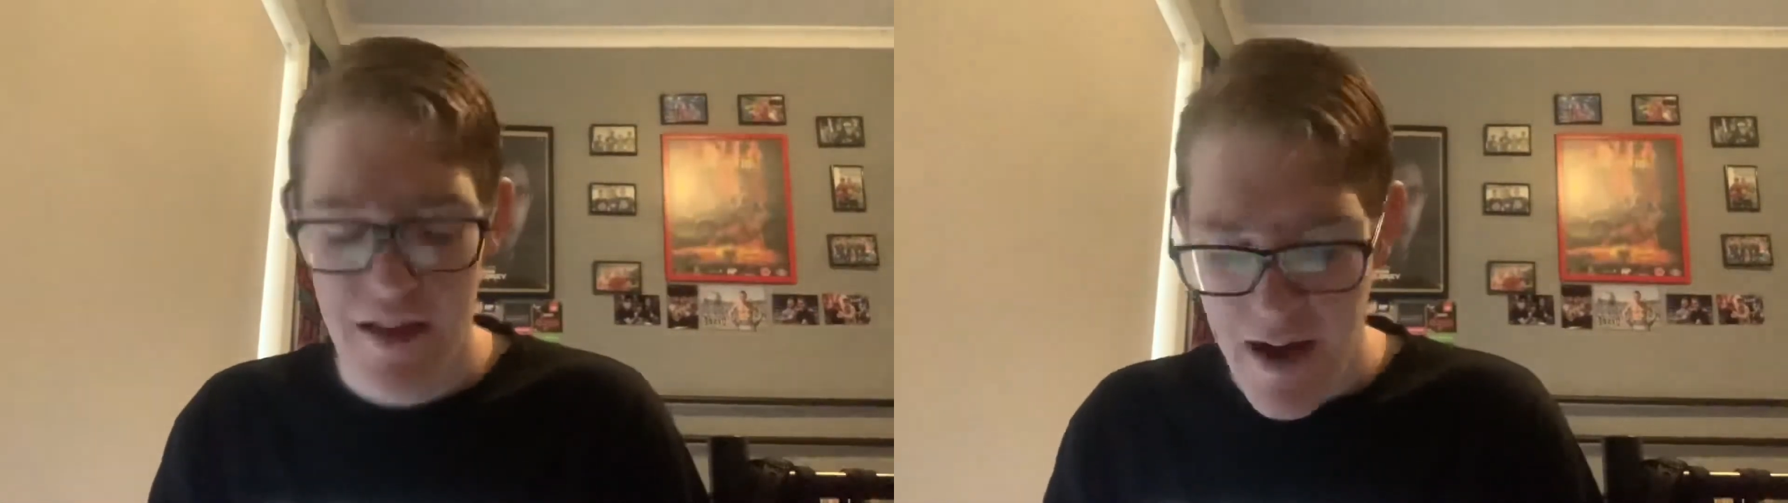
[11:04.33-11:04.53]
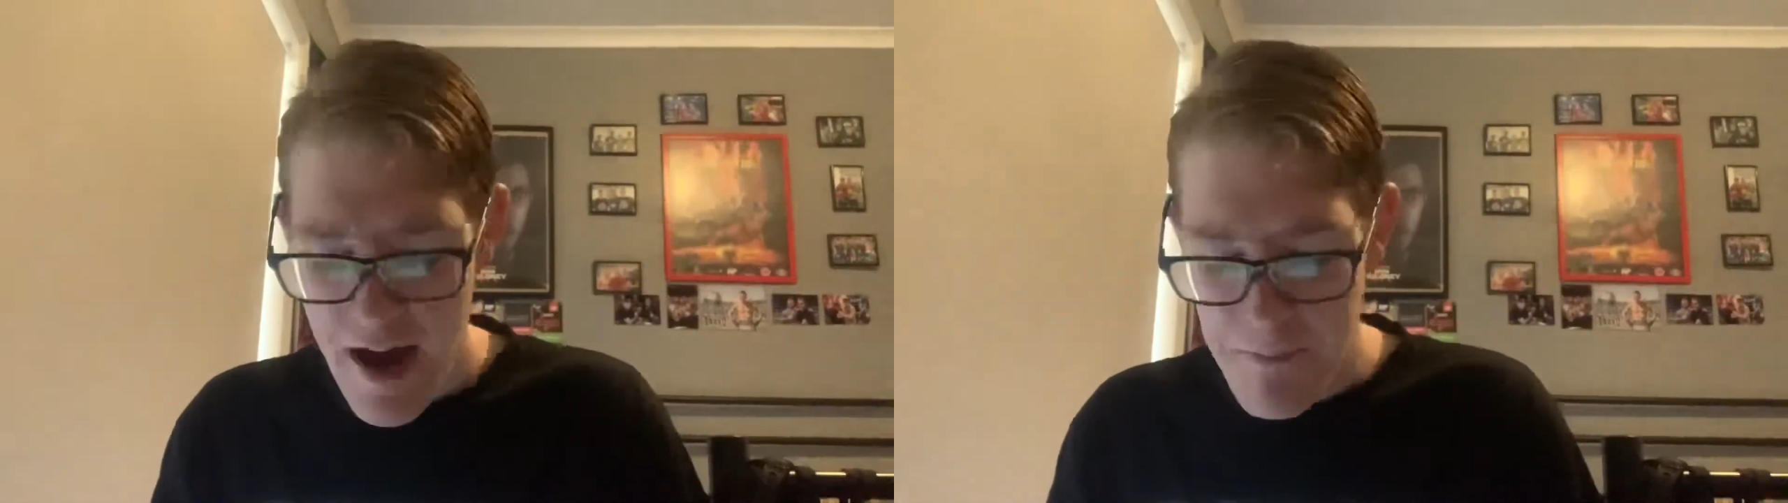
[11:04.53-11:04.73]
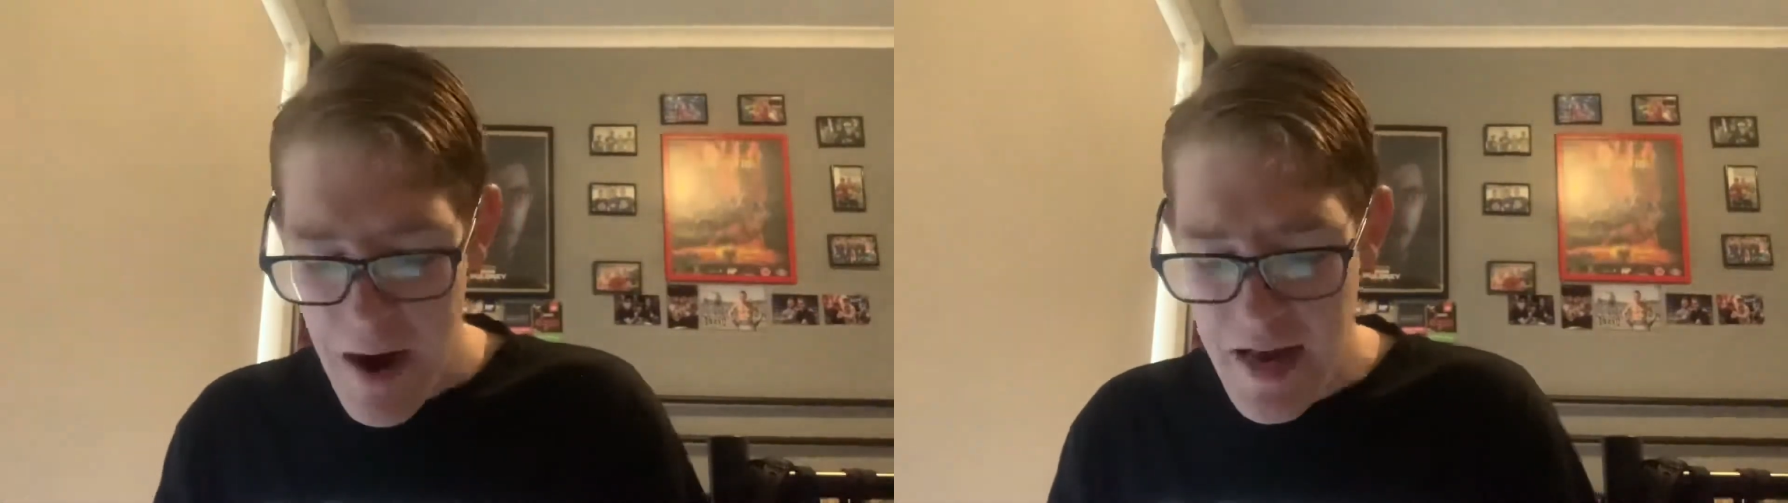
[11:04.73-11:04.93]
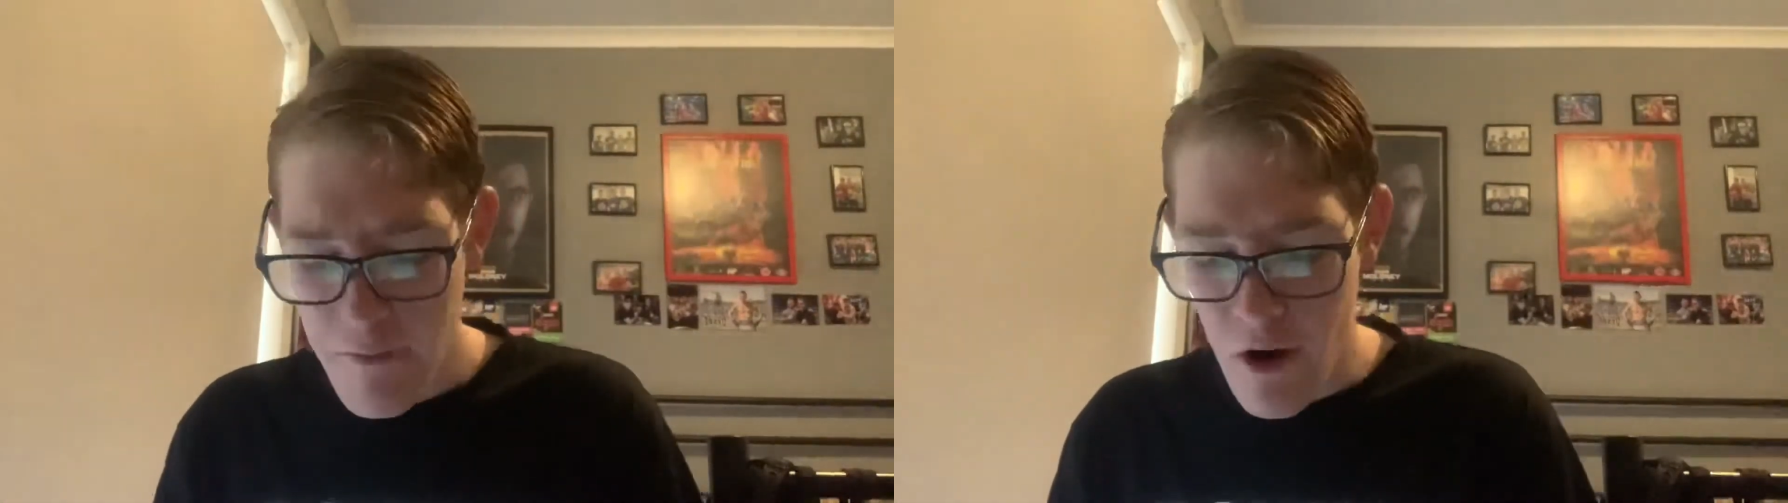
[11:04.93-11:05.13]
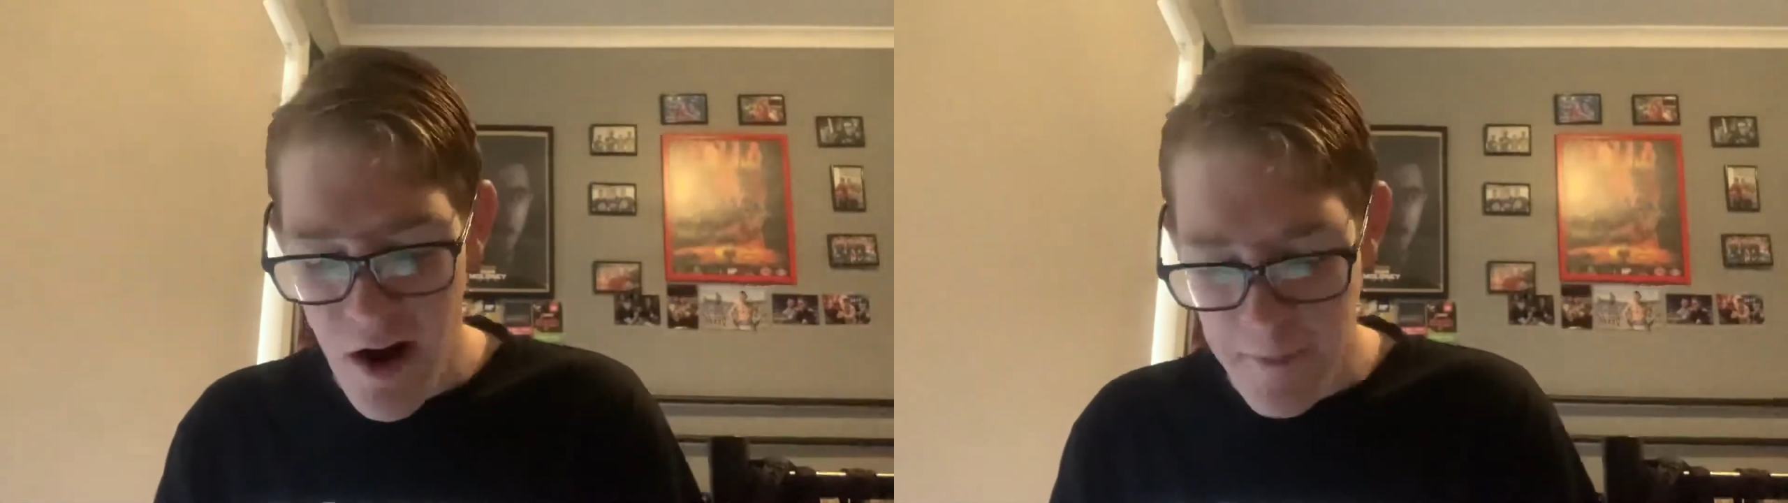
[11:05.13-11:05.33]
Paddy
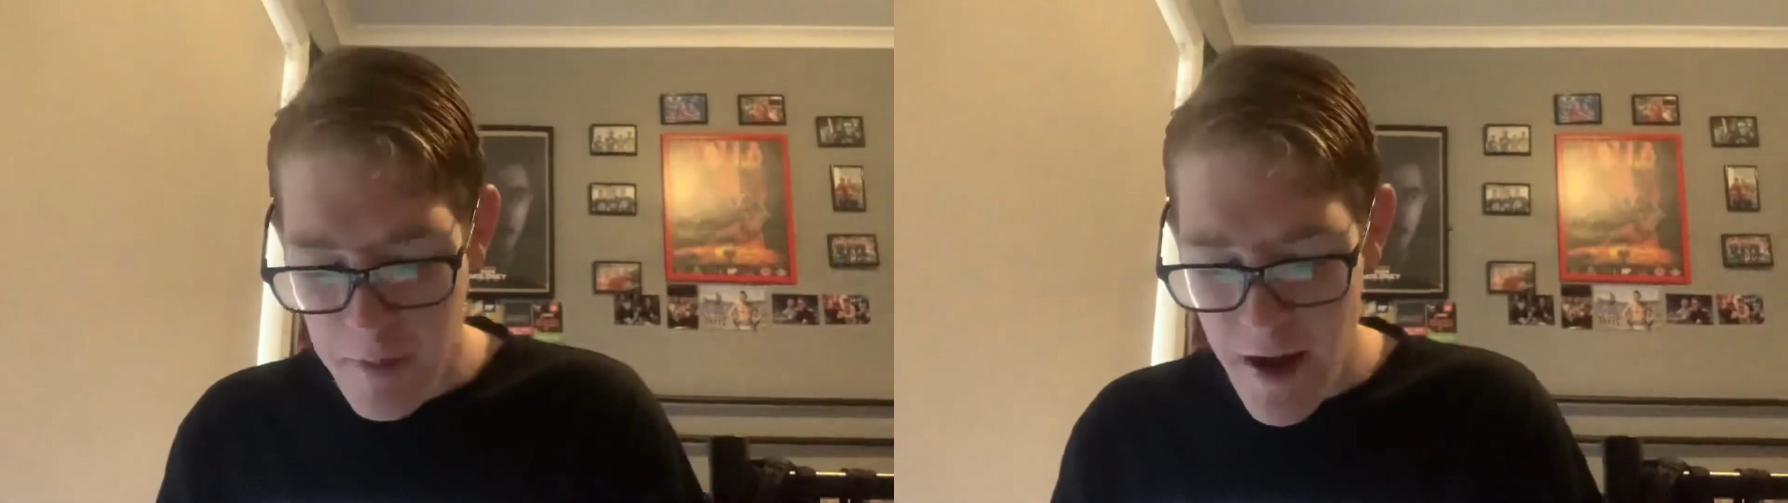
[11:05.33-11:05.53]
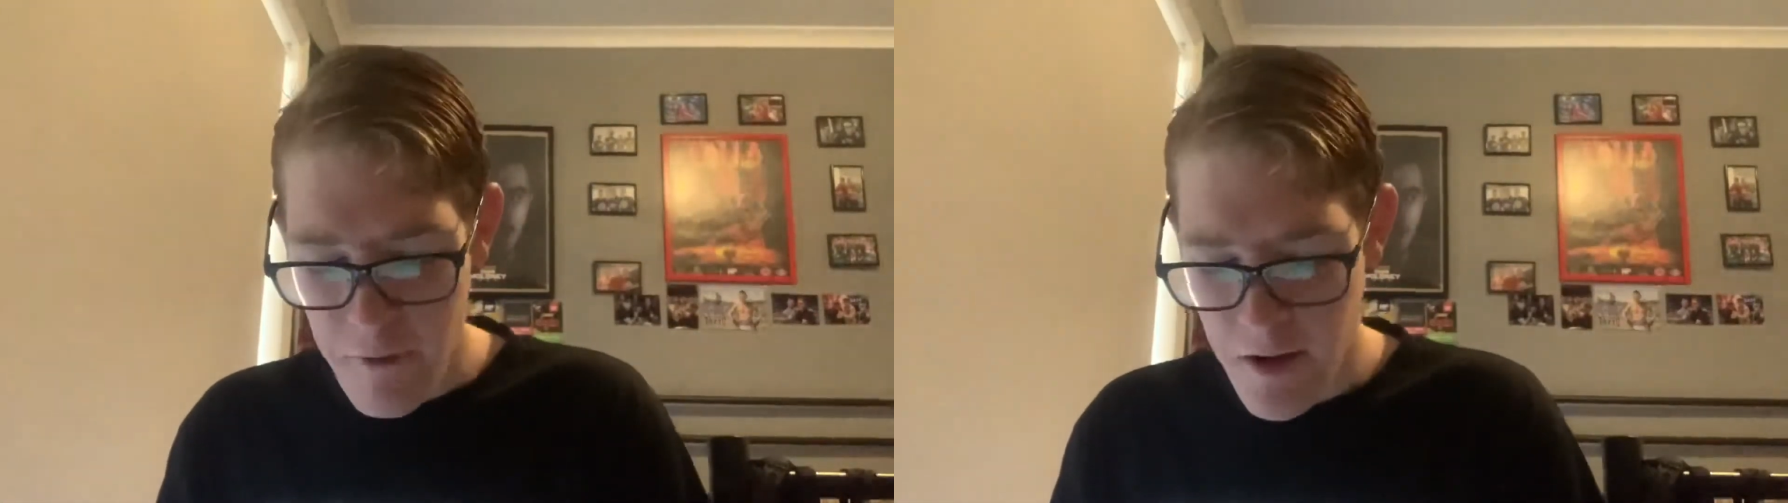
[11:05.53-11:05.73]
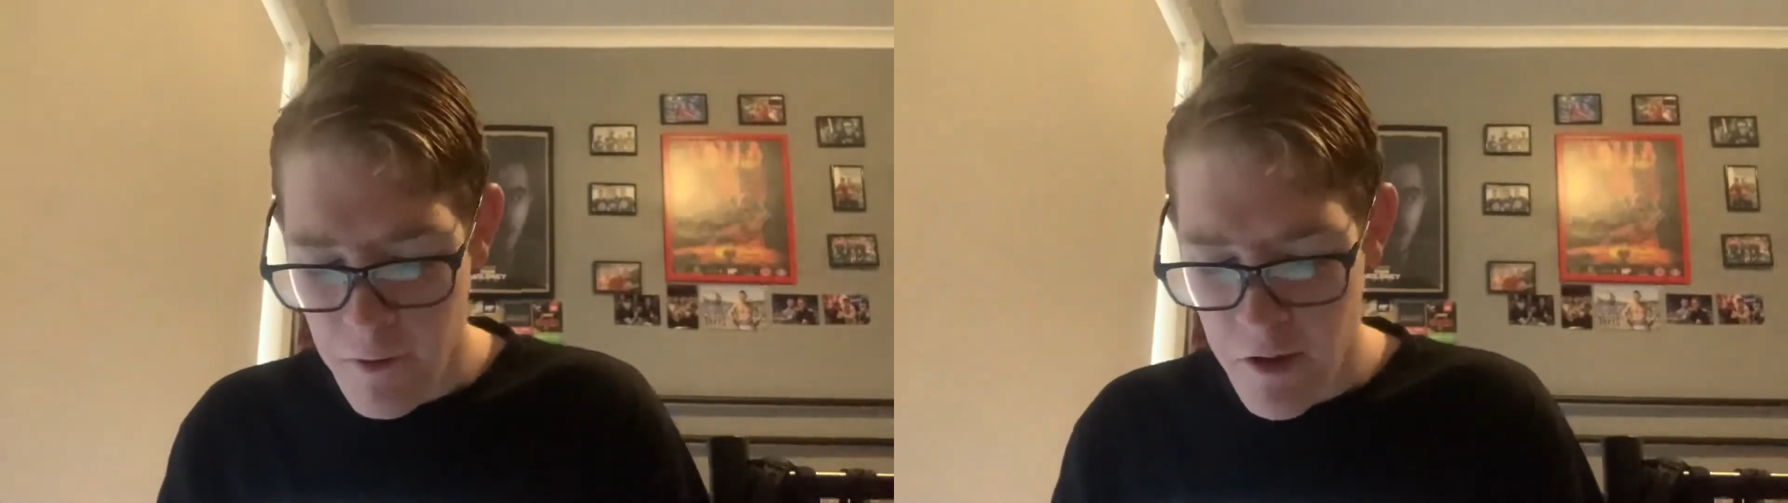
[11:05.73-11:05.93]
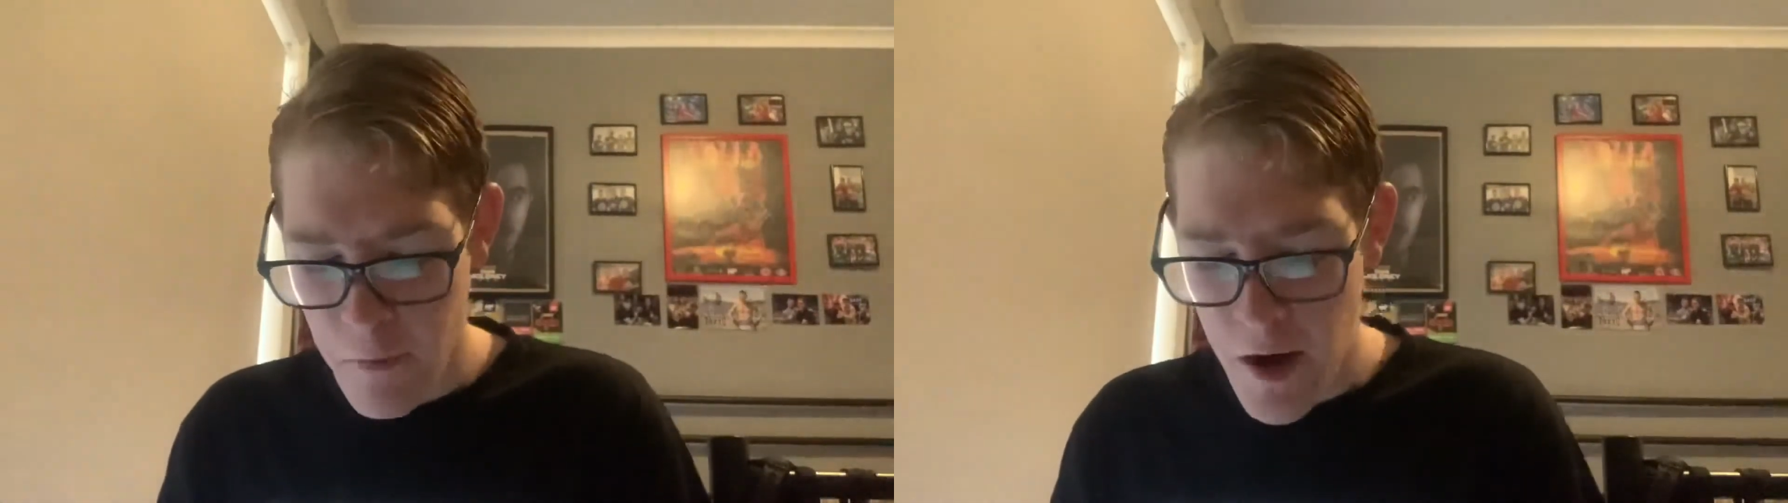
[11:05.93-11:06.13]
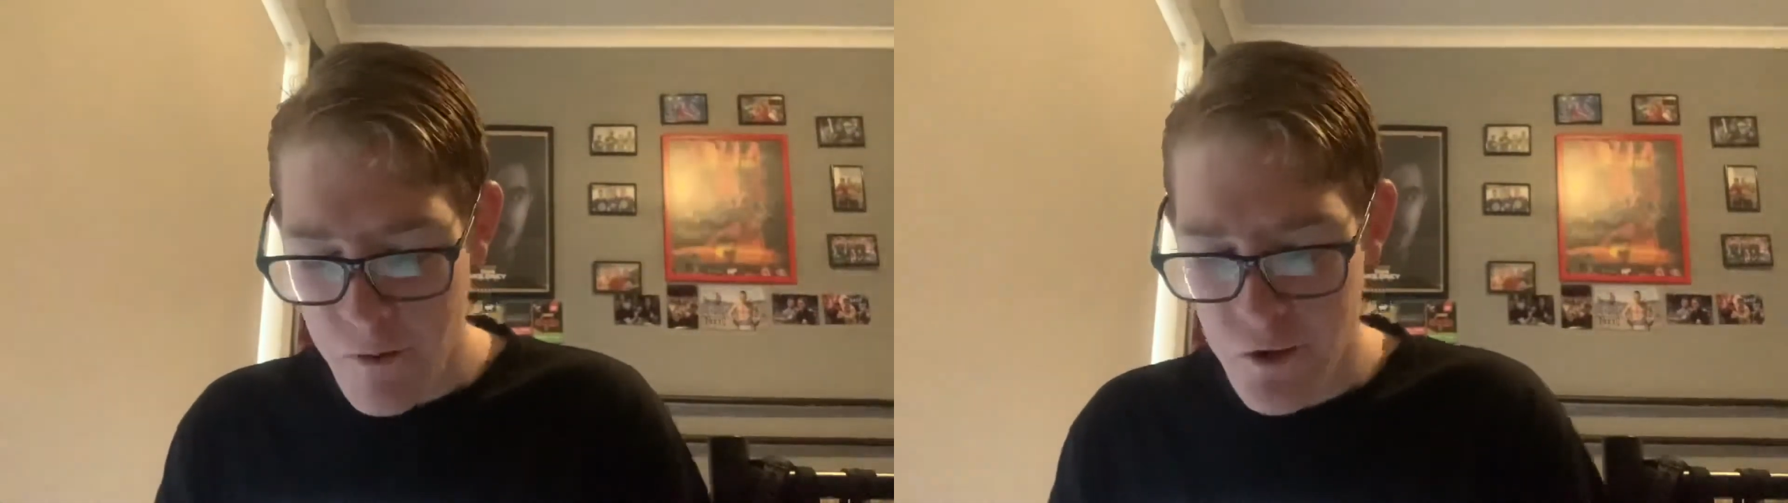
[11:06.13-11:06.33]
Ryder played really, really well.